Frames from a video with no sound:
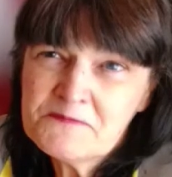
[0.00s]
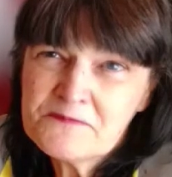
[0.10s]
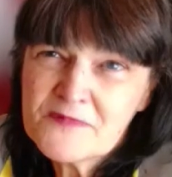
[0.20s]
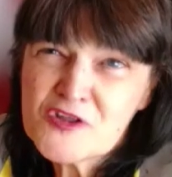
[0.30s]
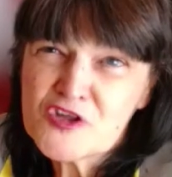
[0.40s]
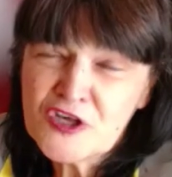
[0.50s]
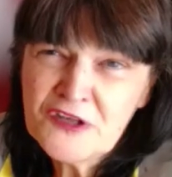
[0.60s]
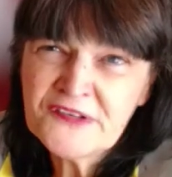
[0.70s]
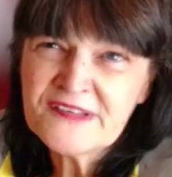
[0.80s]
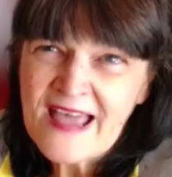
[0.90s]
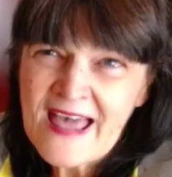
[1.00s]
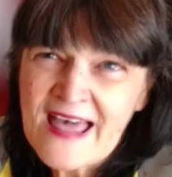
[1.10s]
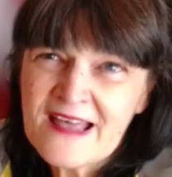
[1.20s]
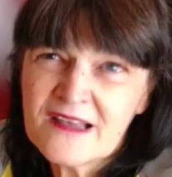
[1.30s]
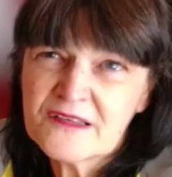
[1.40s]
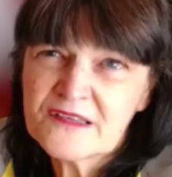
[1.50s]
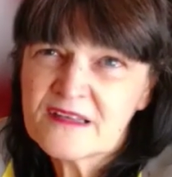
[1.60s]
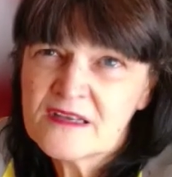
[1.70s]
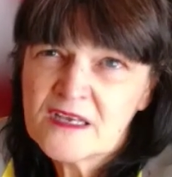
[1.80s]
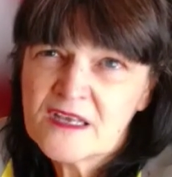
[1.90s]
just as
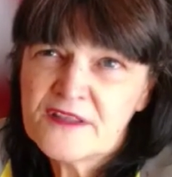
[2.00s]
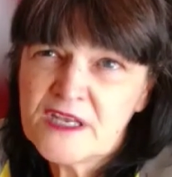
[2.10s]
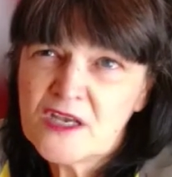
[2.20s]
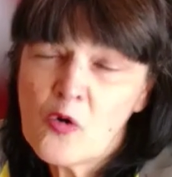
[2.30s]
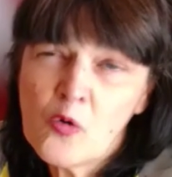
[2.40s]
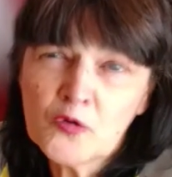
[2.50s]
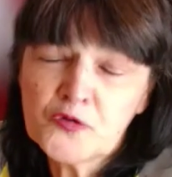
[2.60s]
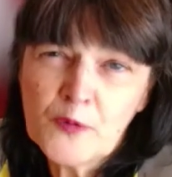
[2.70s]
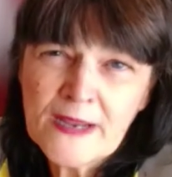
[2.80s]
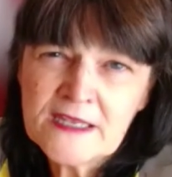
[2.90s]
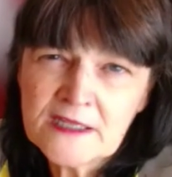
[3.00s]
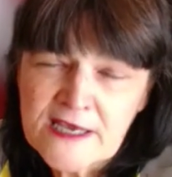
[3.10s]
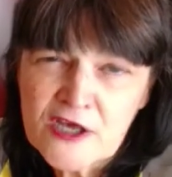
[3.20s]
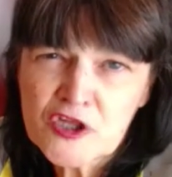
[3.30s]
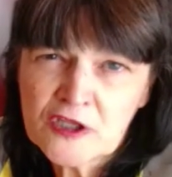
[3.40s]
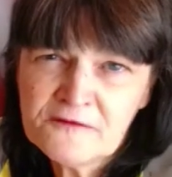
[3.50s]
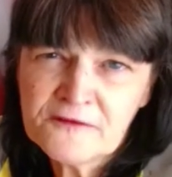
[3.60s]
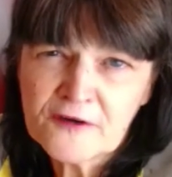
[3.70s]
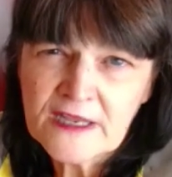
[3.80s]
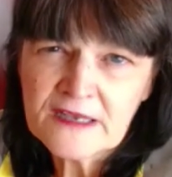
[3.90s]
the old regulation
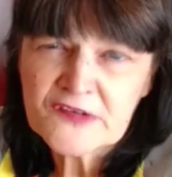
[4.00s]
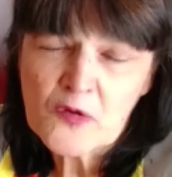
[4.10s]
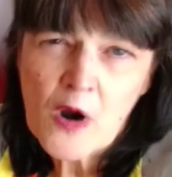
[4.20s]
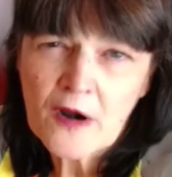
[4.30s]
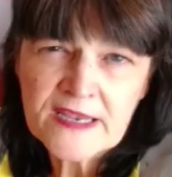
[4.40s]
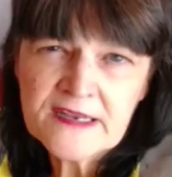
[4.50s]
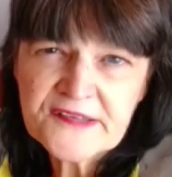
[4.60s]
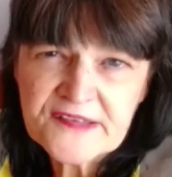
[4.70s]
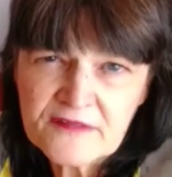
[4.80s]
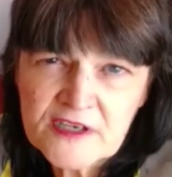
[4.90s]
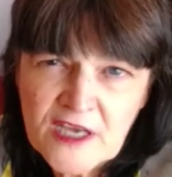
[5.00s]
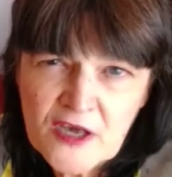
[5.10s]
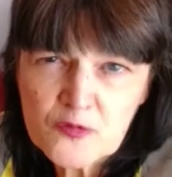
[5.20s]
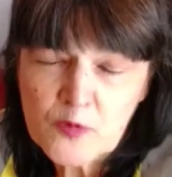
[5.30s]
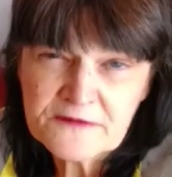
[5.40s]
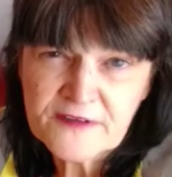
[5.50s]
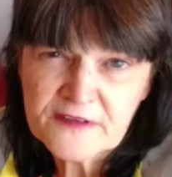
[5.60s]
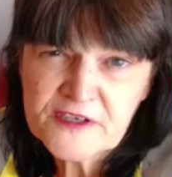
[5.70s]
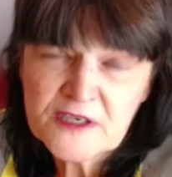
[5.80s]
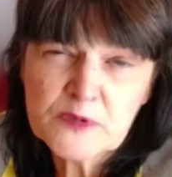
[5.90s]
for SOR
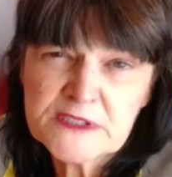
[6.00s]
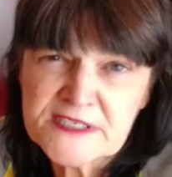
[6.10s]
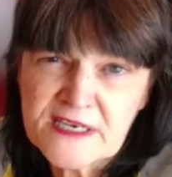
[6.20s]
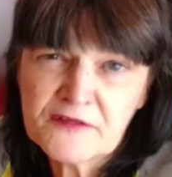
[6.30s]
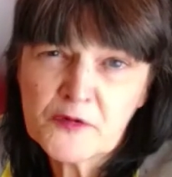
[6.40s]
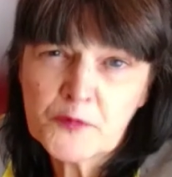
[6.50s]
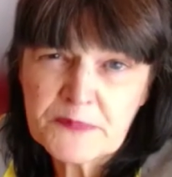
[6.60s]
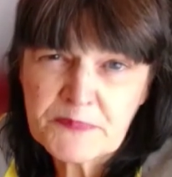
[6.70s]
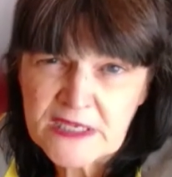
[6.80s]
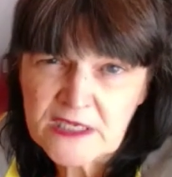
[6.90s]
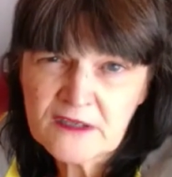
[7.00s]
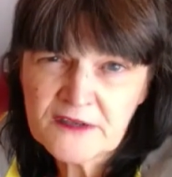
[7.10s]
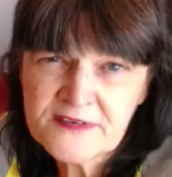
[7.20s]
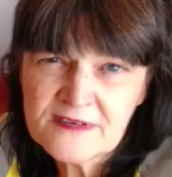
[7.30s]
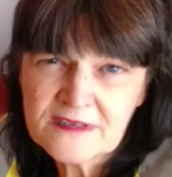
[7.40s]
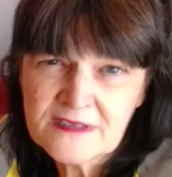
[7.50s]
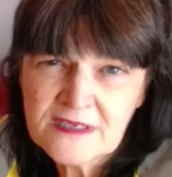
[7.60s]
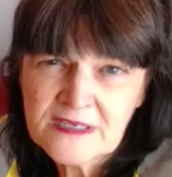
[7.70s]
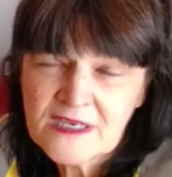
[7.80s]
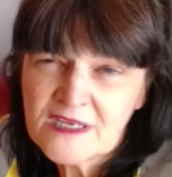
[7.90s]
87-150 was never repealed,
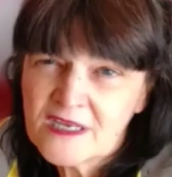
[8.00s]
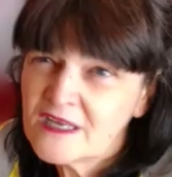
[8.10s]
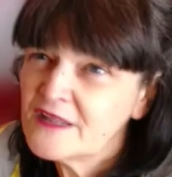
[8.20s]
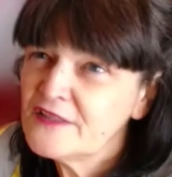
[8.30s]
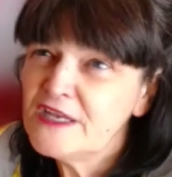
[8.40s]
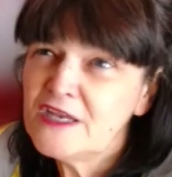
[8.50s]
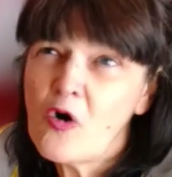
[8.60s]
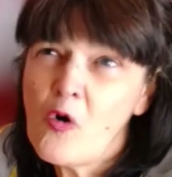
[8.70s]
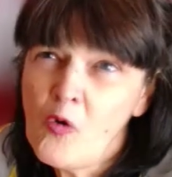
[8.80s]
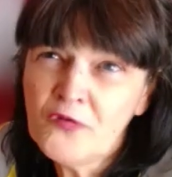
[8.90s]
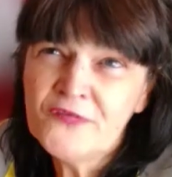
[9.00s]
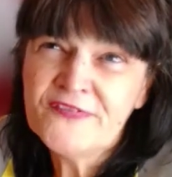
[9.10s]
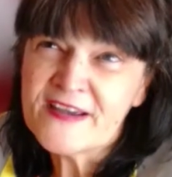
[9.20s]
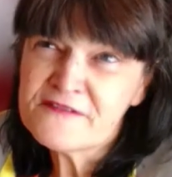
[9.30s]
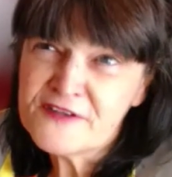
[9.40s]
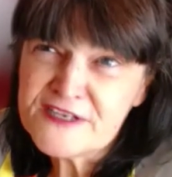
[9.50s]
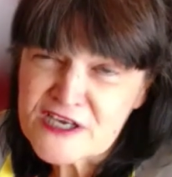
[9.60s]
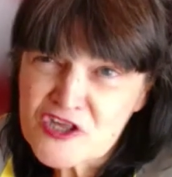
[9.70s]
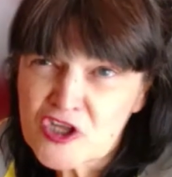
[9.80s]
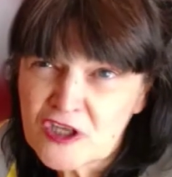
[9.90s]
the old
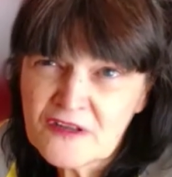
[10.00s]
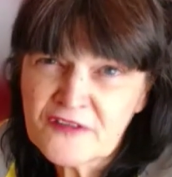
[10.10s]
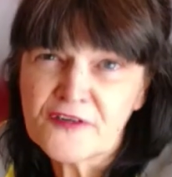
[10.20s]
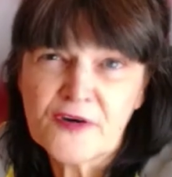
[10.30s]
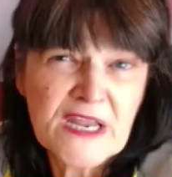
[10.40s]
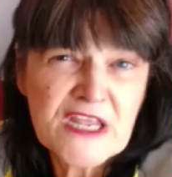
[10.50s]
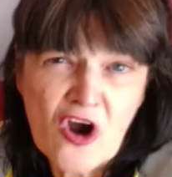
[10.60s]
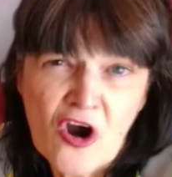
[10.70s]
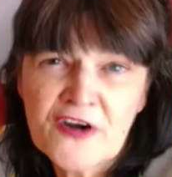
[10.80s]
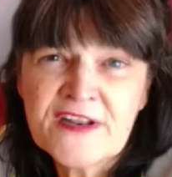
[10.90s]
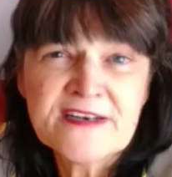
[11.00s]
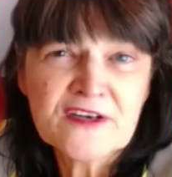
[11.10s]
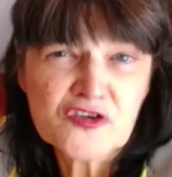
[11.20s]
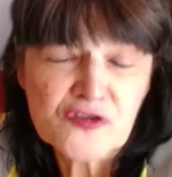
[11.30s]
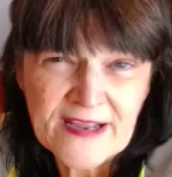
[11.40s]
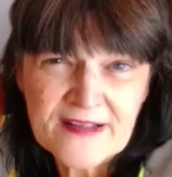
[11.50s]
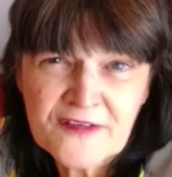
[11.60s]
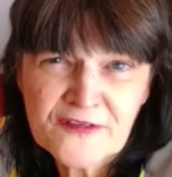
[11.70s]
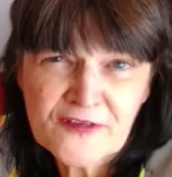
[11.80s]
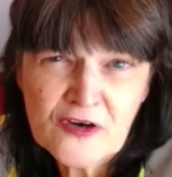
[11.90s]
definitions for a yard and a
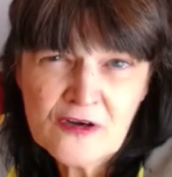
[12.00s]
transfer